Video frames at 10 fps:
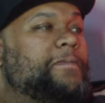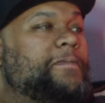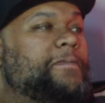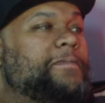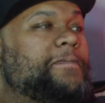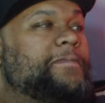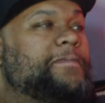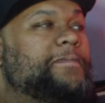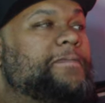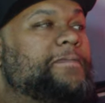
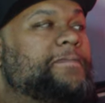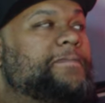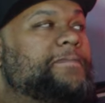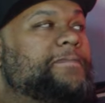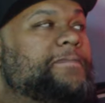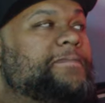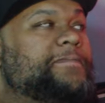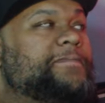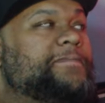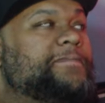
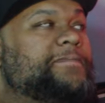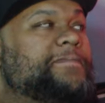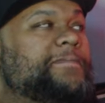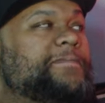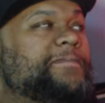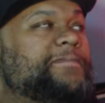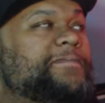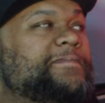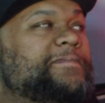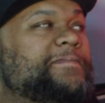
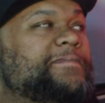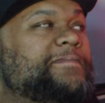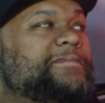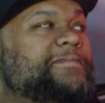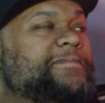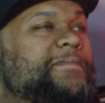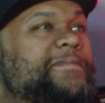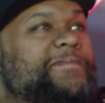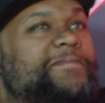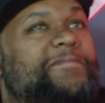
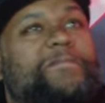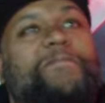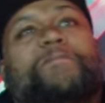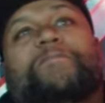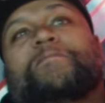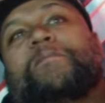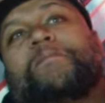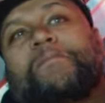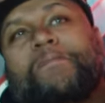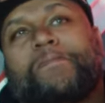
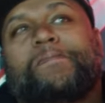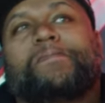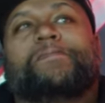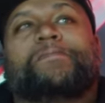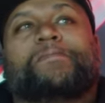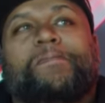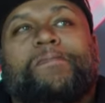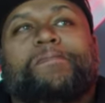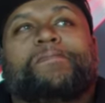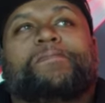
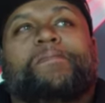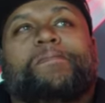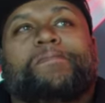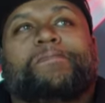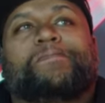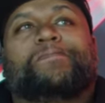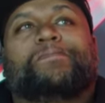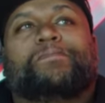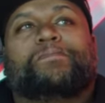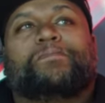
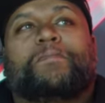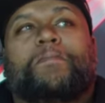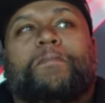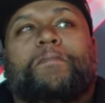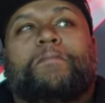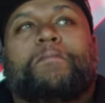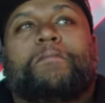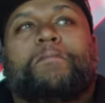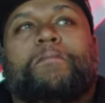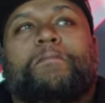[no speech]